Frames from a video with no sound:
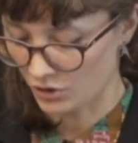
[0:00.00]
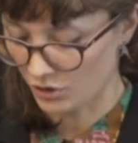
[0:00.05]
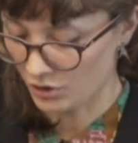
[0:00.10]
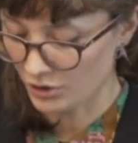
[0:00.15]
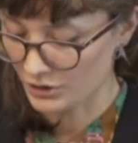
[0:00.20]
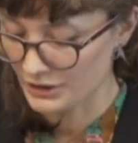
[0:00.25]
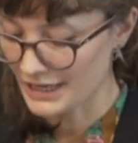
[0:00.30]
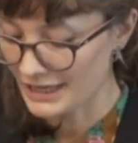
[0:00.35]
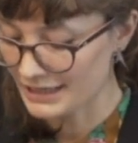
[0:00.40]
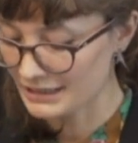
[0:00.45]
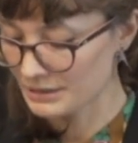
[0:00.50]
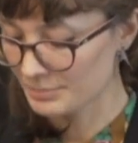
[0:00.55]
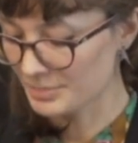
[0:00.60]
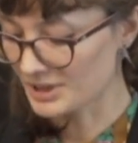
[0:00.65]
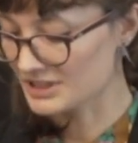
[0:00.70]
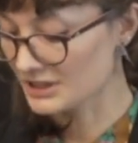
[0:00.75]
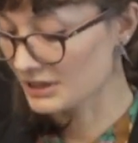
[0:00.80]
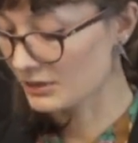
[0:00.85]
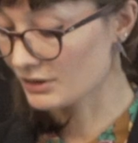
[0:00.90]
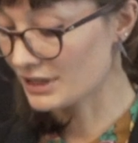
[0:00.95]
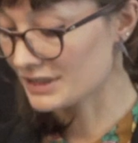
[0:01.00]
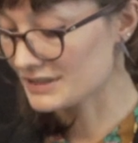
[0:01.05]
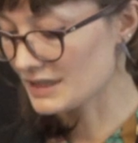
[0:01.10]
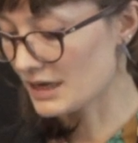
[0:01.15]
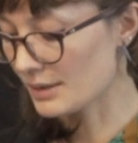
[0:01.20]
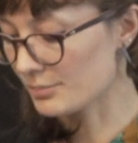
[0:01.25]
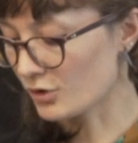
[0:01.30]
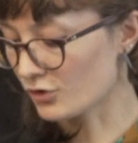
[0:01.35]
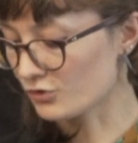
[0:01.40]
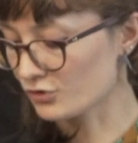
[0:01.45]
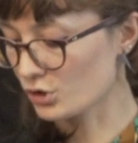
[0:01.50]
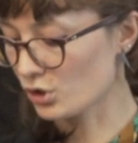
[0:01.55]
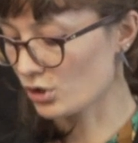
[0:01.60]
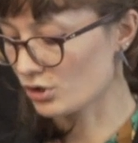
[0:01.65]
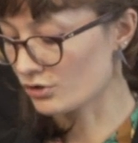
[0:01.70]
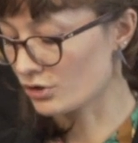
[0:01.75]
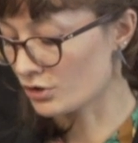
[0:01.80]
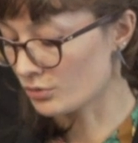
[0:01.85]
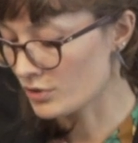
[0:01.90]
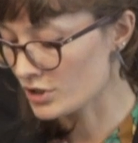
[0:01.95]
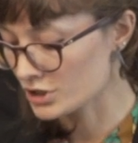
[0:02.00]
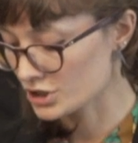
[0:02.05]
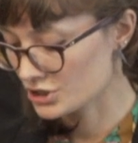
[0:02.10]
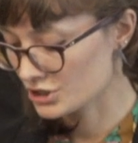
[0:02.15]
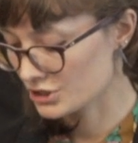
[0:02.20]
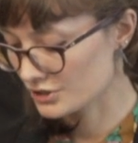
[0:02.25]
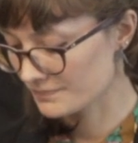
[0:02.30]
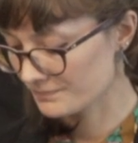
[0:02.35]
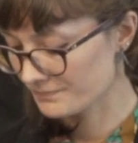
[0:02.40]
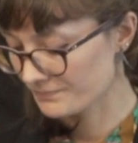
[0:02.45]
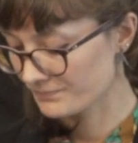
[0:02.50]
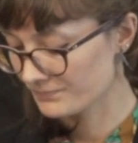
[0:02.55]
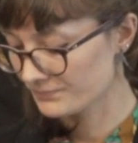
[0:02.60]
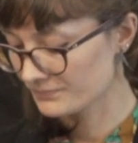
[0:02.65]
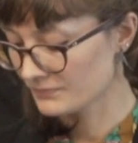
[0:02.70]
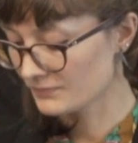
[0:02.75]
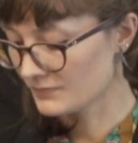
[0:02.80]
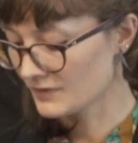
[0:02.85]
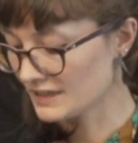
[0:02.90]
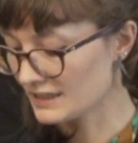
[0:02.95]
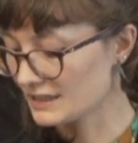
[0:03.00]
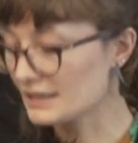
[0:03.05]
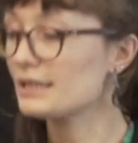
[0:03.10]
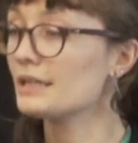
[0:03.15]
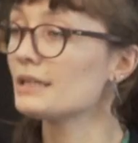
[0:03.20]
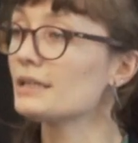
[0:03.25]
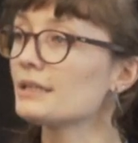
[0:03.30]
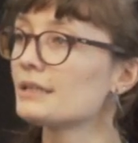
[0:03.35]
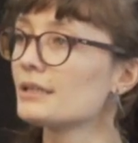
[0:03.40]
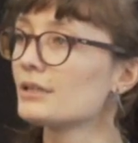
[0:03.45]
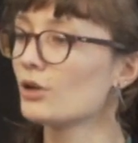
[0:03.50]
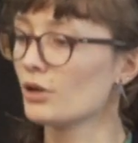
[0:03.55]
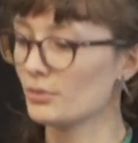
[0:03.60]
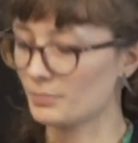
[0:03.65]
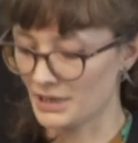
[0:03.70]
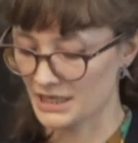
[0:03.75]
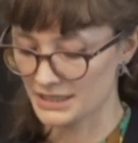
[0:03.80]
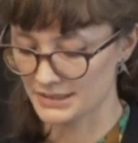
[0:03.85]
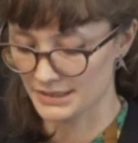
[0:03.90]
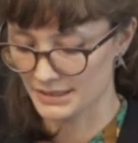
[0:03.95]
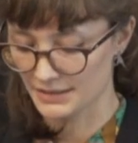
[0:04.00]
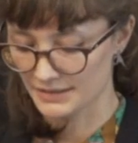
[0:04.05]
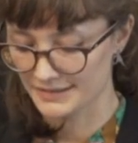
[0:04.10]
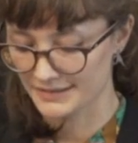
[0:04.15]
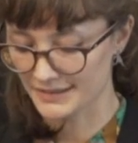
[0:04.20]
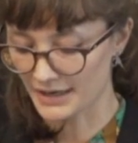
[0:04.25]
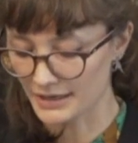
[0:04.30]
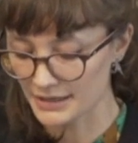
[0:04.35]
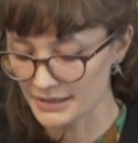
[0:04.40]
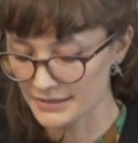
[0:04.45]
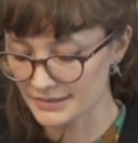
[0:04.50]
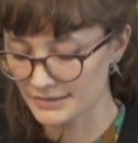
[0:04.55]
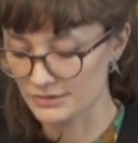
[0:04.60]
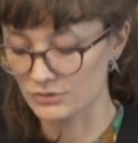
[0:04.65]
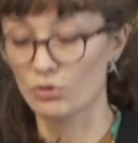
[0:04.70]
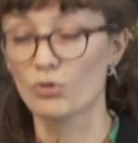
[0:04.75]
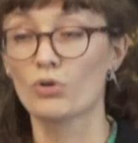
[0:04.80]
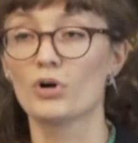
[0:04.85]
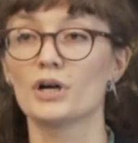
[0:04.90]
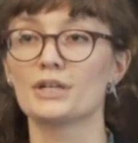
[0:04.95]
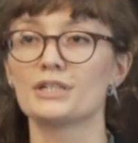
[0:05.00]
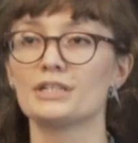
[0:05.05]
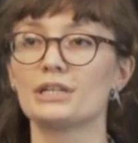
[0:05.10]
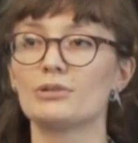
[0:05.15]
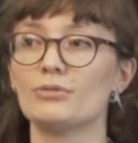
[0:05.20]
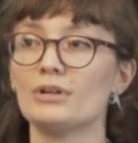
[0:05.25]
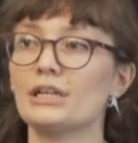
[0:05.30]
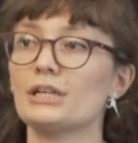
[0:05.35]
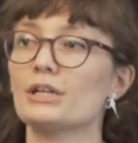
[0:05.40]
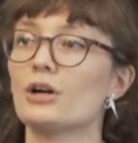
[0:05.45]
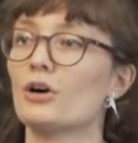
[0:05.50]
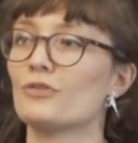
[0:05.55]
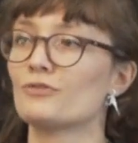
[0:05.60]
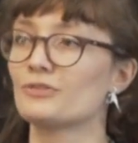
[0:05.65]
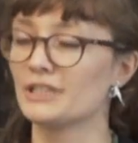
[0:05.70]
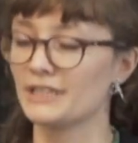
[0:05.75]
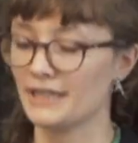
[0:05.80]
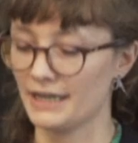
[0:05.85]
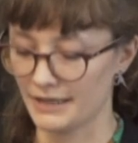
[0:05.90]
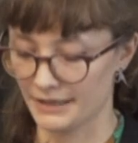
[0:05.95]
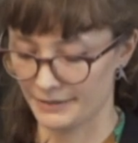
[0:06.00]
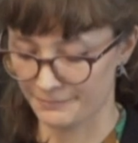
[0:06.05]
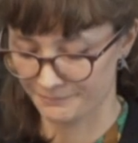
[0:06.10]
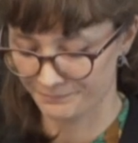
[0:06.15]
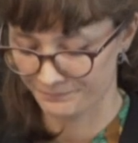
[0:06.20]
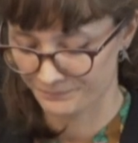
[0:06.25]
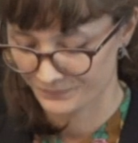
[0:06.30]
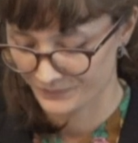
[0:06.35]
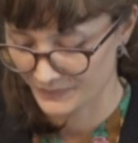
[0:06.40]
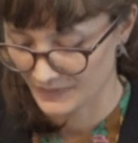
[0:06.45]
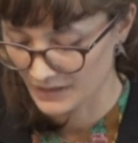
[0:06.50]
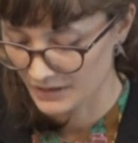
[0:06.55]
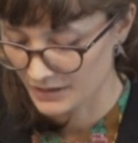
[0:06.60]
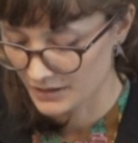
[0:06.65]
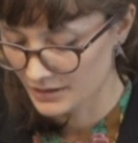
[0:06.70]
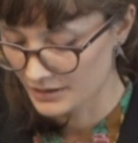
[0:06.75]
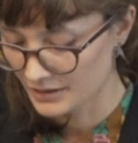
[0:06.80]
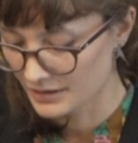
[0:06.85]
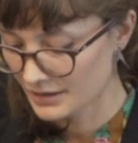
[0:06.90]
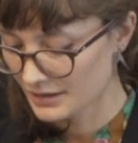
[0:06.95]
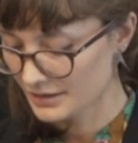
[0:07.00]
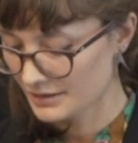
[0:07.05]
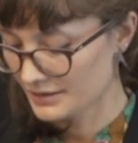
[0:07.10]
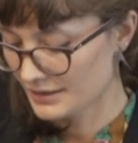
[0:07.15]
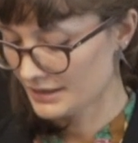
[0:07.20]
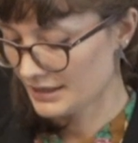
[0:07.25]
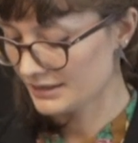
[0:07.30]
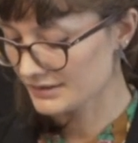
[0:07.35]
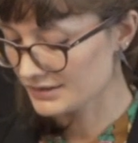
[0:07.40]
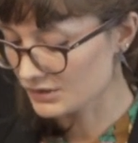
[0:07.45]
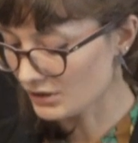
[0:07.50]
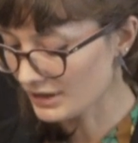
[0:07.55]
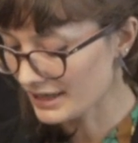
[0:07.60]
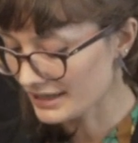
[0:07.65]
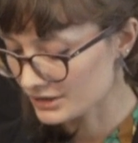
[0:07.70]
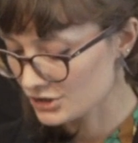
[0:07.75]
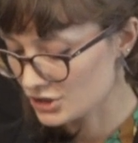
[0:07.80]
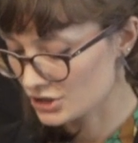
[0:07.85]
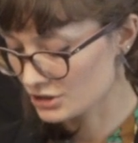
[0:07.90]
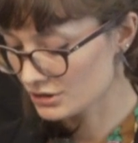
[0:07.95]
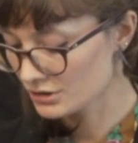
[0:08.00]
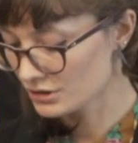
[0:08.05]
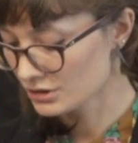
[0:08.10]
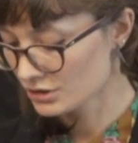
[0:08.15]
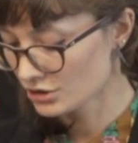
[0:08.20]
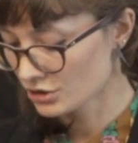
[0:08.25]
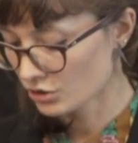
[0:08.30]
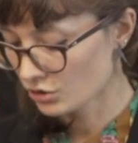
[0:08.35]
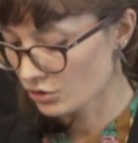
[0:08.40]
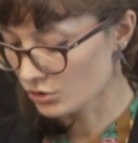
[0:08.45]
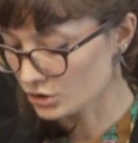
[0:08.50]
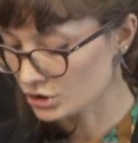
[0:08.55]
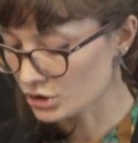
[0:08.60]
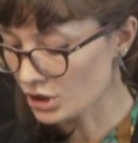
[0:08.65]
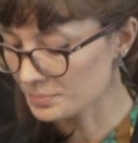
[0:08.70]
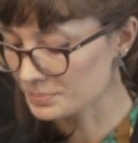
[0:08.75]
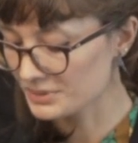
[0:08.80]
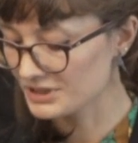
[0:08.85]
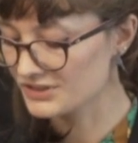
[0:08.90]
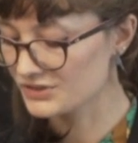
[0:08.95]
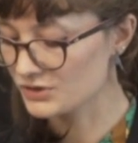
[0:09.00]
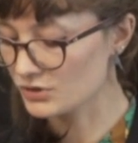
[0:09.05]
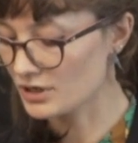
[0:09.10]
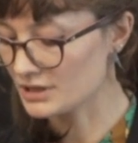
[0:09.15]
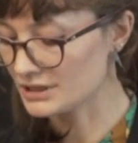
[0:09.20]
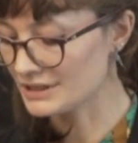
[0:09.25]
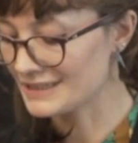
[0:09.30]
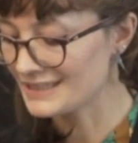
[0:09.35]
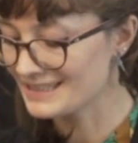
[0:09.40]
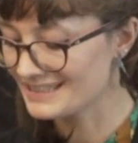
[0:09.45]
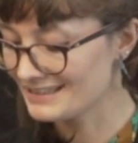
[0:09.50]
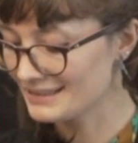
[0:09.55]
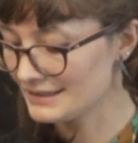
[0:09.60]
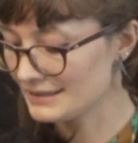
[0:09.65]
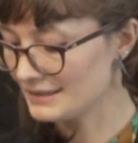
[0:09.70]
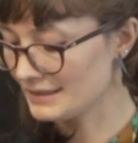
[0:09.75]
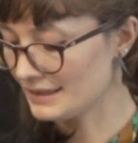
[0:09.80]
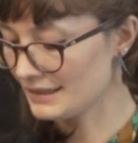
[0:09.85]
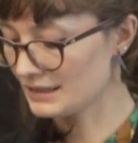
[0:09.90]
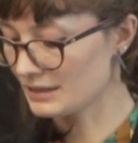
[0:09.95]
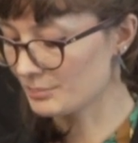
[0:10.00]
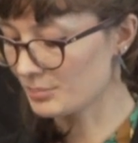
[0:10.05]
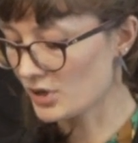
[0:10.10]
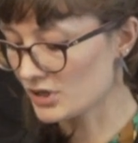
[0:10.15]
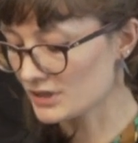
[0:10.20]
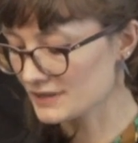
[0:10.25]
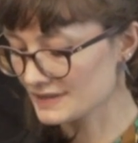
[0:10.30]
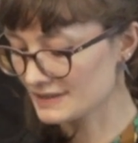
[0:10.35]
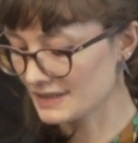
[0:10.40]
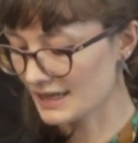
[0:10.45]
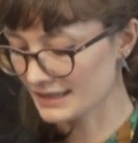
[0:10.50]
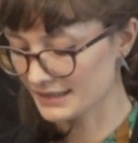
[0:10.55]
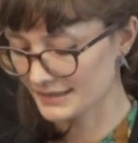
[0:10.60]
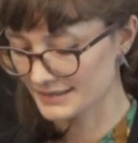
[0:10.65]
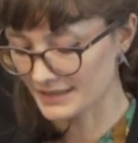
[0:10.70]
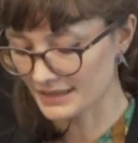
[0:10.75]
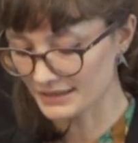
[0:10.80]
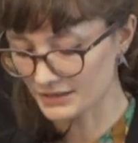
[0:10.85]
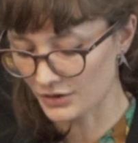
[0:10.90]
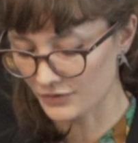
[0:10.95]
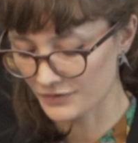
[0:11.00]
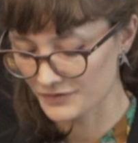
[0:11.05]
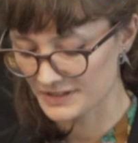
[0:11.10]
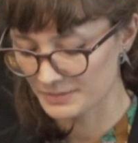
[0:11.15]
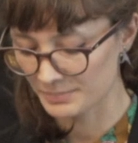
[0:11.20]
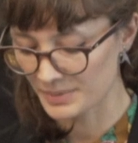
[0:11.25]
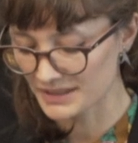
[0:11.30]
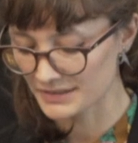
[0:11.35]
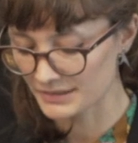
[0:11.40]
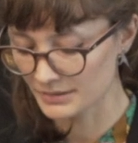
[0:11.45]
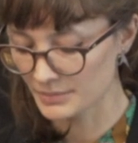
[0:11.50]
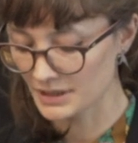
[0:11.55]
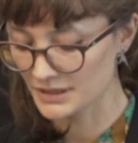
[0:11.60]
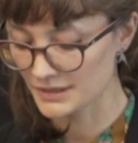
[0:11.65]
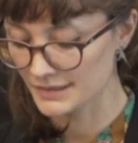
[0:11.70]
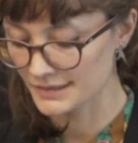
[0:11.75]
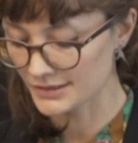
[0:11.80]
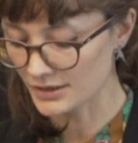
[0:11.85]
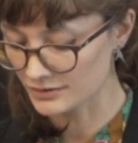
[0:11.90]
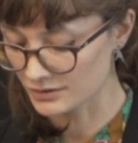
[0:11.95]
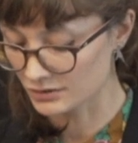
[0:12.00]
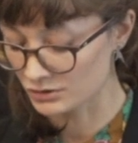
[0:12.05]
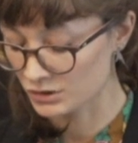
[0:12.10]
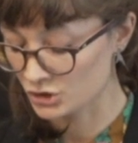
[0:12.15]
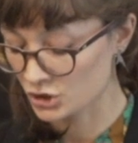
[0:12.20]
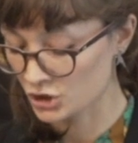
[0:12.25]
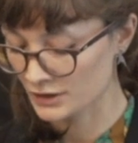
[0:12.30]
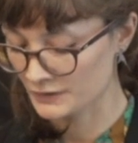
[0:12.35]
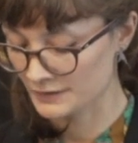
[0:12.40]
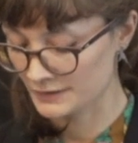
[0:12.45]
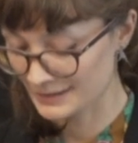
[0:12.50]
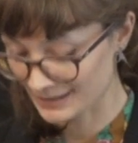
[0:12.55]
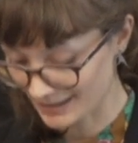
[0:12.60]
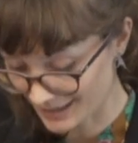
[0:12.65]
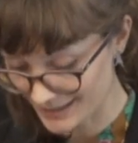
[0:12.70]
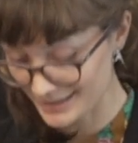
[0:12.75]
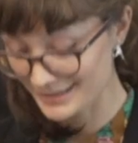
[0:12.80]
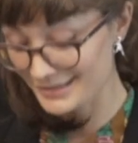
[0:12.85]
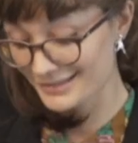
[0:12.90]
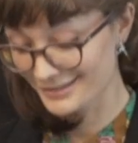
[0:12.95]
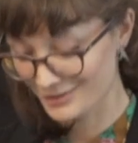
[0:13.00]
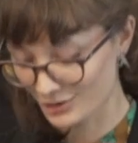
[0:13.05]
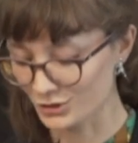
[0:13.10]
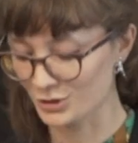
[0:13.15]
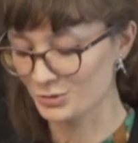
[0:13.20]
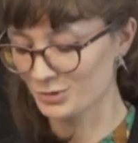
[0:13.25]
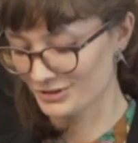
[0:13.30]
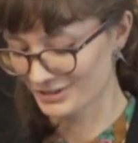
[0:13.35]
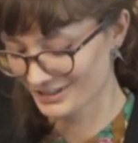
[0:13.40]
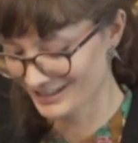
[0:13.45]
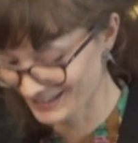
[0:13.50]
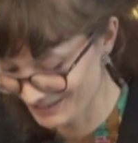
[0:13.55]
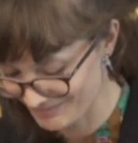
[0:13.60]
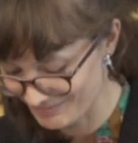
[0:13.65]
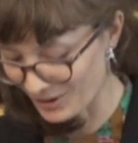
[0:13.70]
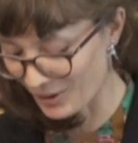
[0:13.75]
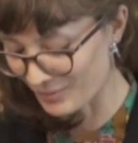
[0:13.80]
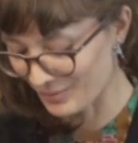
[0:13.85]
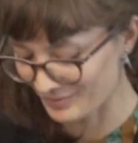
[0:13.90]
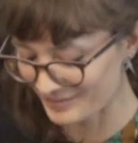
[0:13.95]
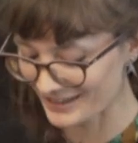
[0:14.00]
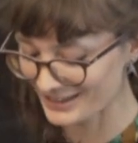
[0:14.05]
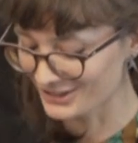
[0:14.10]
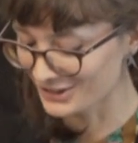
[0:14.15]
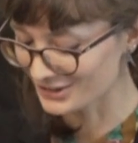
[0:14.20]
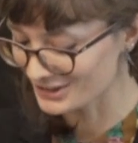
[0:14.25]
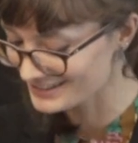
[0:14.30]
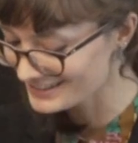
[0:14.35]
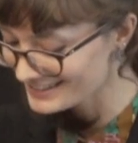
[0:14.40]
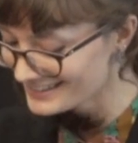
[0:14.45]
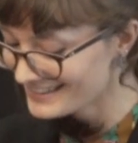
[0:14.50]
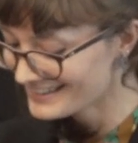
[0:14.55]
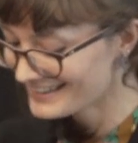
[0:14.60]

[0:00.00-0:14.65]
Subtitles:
on any particular type of clock or watch. He clearly did not mind size or degree of decay. His collection could not be stored neatly in a box like a set of specimen sausage slides probably could,